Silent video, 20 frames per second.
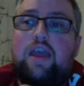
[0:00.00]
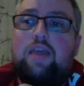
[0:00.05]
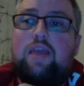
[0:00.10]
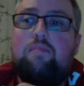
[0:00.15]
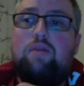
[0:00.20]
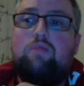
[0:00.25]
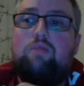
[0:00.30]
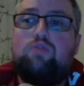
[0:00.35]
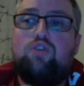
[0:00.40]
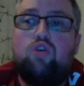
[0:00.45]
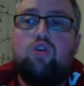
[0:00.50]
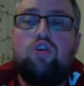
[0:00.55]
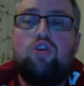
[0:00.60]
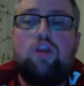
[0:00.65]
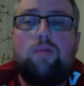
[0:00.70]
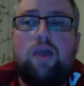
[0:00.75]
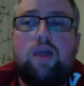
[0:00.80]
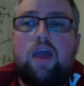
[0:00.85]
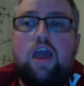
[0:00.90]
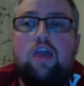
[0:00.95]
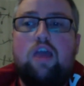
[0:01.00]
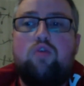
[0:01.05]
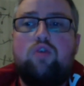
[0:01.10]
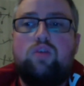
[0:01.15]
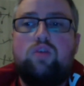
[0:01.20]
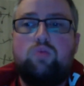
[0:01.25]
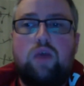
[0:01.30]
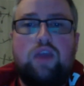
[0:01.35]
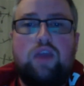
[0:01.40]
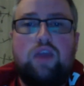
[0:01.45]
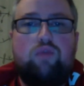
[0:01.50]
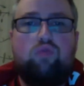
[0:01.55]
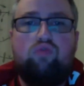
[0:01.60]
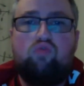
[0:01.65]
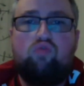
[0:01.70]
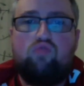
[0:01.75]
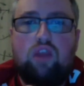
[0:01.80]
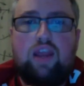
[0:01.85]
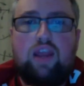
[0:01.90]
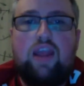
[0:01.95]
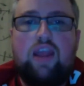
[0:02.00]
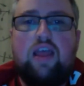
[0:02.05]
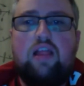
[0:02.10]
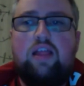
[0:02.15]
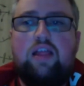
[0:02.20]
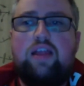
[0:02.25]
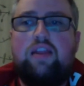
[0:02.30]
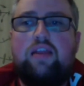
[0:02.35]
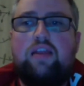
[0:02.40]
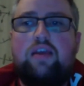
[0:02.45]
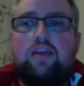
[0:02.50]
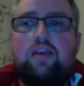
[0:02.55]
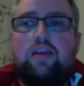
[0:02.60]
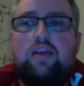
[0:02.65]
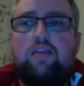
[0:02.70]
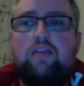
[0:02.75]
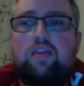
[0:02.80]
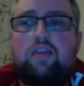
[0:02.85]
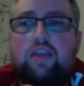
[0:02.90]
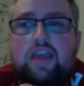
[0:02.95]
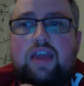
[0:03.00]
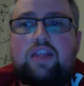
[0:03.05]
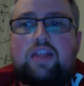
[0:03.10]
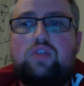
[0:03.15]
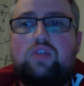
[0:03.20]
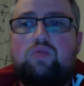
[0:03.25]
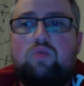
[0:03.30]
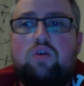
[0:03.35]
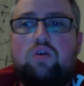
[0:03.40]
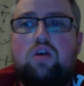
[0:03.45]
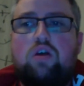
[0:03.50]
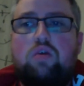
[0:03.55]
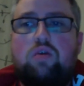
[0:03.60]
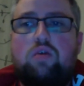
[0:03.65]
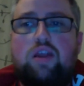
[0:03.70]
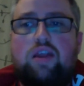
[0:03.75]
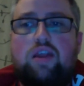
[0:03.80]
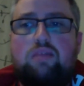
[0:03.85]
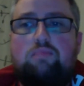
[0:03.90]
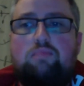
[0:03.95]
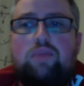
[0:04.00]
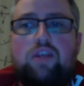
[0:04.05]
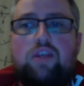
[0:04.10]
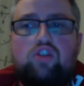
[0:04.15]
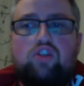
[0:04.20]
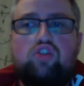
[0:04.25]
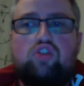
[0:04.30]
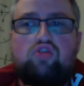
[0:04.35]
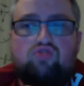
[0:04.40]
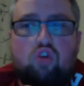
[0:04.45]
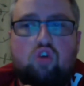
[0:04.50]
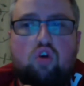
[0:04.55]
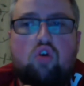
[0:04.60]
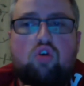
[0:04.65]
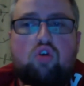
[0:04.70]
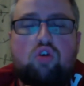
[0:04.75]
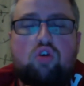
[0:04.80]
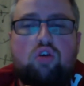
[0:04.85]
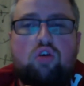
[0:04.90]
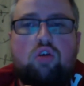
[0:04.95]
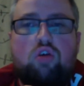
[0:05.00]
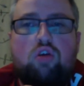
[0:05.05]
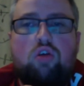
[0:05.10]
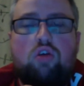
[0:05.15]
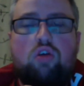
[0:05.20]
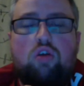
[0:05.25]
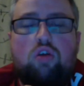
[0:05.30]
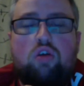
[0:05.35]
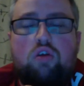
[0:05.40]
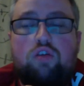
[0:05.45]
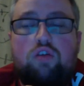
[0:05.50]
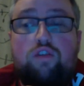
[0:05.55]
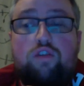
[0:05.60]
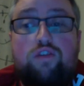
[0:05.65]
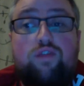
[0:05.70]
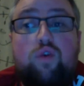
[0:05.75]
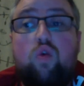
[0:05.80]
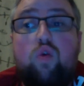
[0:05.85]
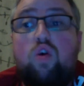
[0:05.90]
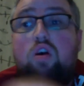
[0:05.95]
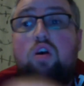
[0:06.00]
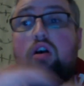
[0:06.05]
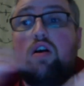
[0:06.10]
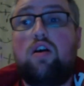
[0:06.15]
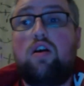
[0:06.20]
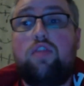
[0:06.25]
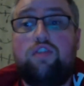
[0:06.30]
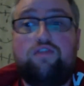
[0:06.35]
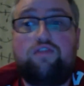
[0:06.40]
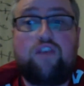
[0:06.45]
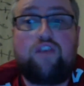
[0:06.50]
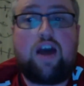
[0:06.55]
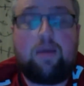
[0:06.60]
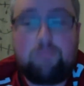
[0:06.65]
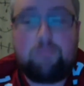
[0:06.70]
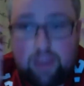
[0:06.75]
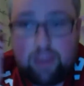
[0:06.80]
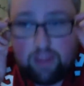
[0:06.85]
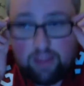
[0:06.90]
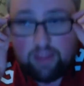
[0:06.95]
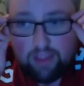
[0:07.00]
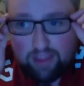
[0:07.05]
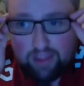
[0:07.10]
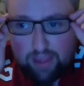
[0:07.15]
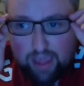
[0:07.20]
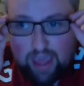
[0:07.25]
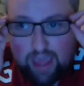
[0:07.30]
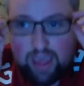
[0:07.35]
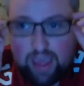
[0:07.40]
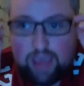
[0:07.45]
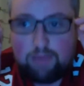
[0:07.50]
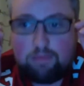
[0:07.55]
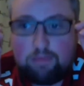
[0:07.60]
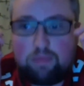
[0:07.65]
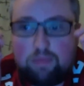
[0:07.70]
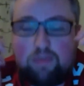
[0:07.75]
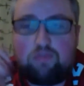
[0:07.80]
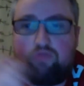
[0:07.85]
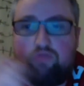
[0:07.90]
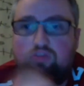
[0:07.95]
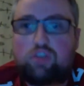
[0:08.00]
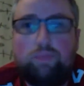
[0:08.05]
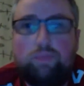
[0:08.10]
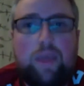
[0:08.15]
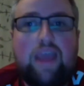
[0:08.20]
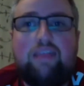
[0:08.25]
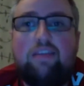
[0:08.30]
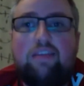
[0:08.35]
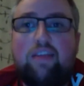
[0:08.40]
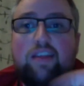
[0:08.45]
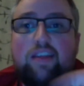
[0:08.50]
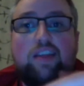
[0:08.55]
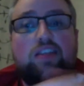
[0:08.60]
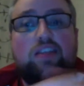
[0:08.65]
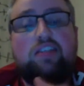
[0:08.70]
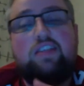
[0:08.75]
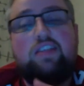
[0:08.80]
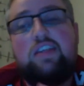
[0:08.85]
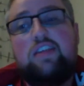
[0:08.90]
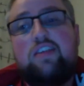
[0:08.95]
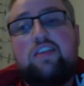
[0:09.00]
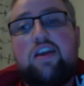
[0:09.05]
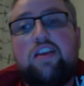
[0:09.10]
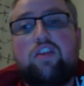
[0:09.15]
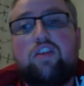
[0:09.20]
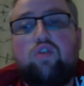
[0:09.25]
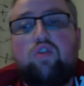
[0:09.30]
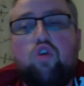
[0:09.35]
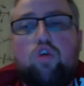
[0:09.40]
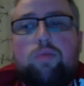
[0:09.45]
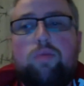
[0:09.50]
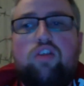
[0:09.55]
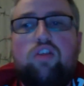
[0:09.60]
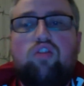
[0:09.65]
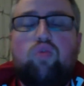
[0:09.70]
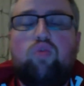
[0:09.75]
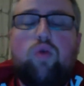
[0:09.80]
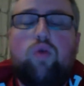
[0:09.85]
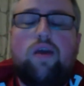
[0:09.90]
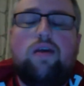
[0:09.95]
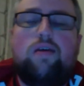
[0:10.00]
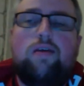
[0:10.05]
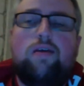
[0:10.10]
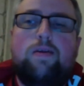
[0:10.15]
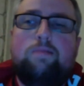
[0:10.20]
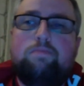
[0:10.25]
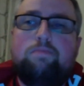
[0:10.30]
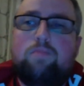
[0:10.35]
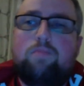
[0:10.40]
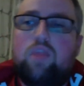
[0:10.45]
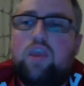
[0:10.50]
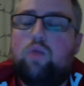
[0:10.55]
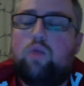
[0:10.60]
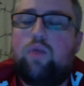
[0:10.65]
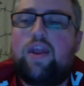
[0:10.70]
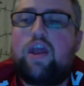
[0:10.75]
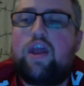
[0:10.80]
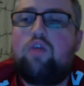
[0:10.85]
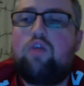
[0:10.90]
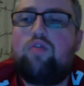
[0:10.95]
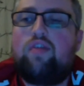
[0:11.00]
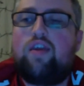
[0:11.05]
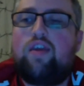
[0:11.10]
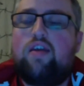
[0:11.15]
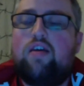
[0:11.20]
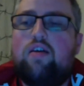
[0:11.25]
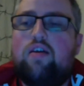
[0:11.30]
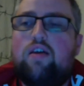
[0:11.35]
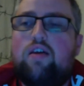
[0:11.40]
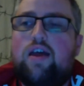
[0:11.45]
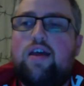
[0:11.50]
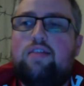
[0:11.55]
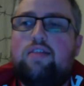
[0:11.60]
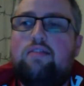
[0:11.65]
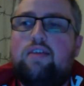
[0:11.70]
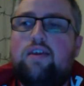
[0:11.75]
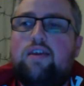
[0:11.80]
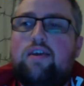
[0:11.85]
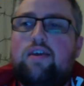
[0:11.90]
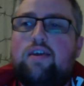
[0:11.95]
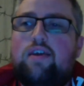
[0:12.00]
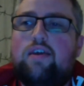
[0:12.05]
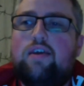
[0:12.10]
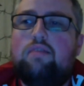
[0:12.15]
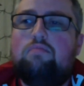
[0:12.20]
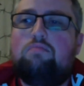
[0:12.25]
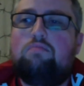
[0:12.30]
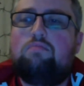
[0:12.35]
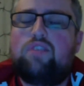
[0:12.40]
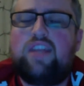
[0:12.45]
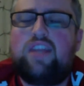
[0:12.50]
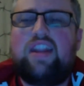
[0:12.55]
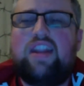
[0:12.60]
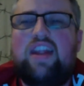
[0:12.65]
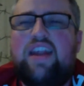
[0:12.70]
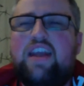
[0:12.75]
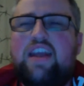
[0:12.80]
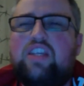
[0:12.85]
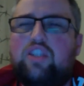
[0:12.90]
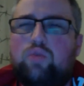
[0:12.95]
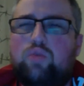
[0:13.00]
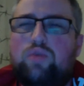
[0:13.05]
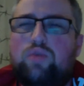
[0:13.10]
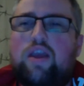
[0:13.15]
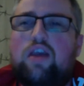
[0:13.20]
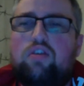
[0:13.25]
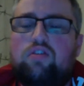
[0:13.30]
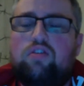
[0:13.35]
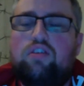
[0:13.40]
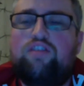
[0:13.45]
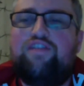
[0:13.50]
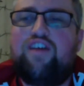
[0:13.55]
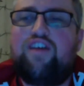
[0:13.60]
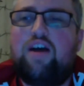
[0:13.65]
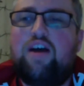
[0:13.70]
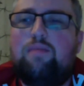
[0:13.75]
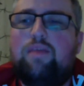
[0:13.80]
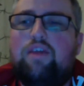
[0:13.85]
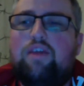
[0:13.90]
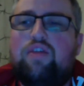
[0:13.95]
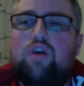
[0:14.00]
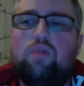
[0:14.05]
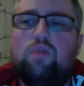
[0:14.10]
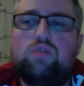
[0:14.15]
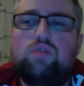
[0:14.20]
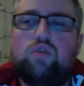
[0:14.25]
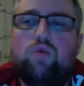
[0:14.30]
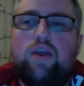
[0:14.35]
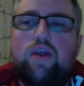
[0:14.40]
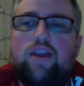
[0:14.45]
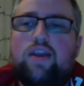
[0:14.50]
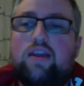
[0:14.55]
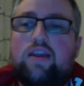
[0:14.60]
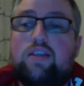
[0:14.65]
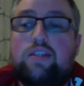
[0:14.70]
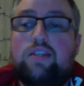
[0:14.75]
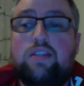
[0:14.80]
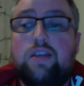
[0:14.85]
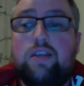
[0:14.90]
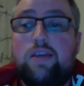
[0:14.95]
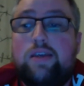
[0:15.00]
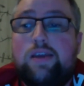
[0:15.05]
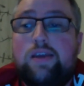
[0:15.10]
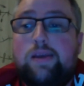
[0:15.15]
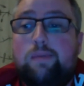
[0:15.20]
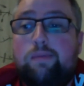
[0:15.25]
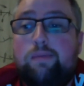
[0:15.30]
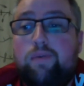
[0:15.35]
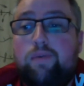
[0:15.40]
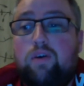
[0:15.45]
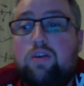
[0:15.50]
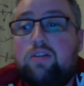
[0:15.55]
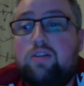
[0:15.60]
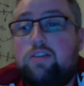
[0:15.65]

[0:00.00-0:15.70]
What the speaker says: he was talking about how his wife was really ill and the kids were like being strong for the family. Respect to DC, Daniel Cormier on Twitter. He went out there and sent a nice tweet out to the family. I thought it was quite nice, but